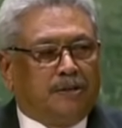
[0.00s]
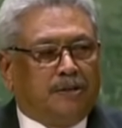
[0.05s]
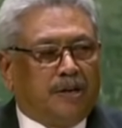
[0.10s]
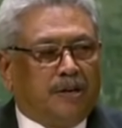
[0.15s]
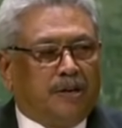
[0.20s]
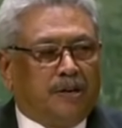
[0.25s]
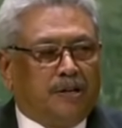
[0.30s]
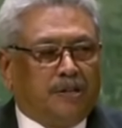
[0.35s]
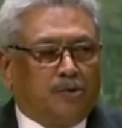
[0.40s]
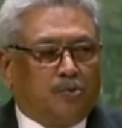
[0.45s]

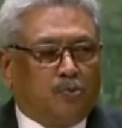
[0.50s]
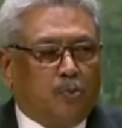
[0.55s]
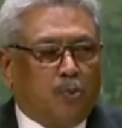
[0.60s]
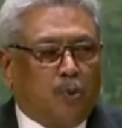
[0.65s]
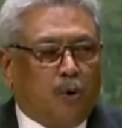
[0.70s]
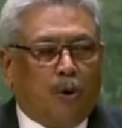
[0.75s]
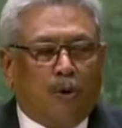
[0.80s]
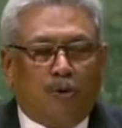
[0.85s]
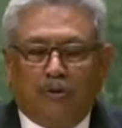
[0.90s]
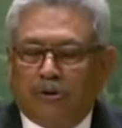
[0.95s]
terrorist
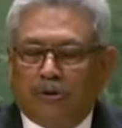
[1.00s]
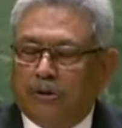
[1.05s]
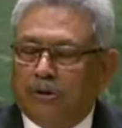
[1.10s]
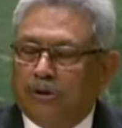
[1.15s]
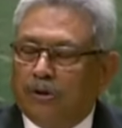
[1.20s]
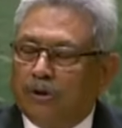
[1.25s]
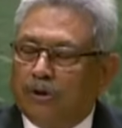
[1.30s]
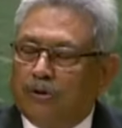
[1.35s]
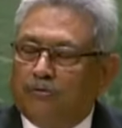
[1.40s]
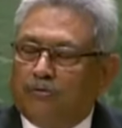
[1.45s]
war
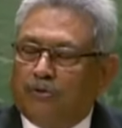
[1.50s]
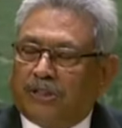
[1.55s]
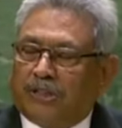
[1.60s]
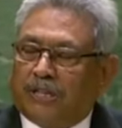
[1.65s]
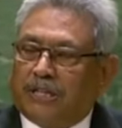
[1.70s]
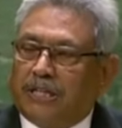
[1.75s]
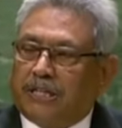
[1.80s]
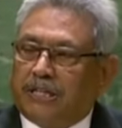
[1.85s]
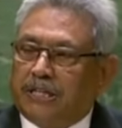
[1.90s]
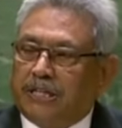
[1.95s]
for
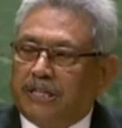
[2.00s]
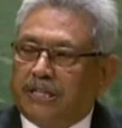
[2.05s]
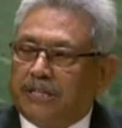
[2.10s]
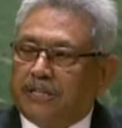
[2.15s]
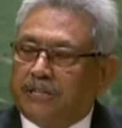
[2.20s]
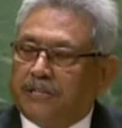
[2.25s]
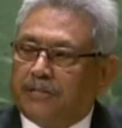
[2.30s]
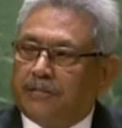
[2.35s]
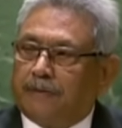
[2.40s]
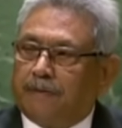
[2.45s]
30
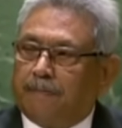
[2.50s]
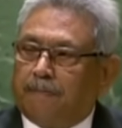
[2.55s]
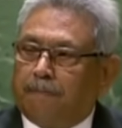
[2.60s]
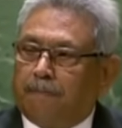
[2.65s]
years.